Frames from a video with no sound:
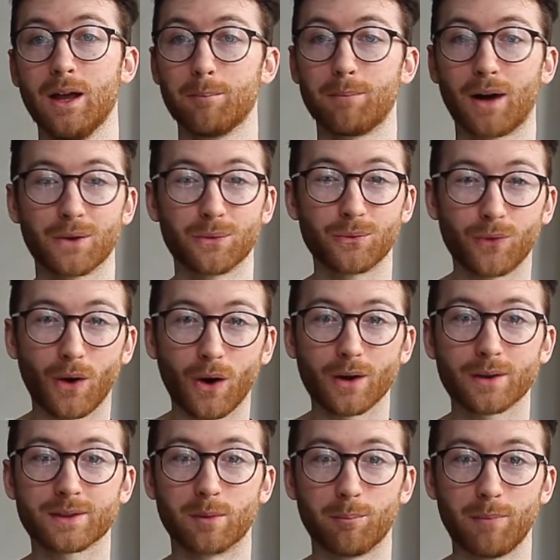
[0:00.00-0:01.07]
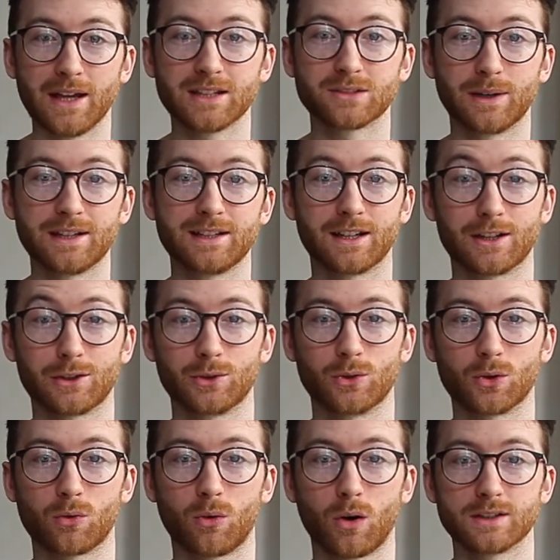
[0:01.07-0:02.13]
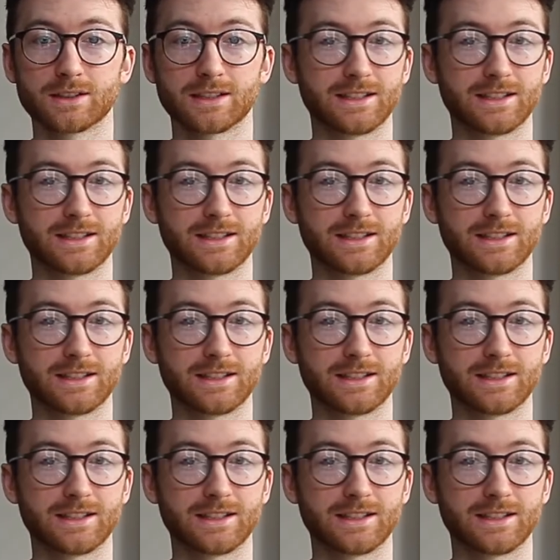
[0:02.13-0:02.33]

By far, the best way to get good at quants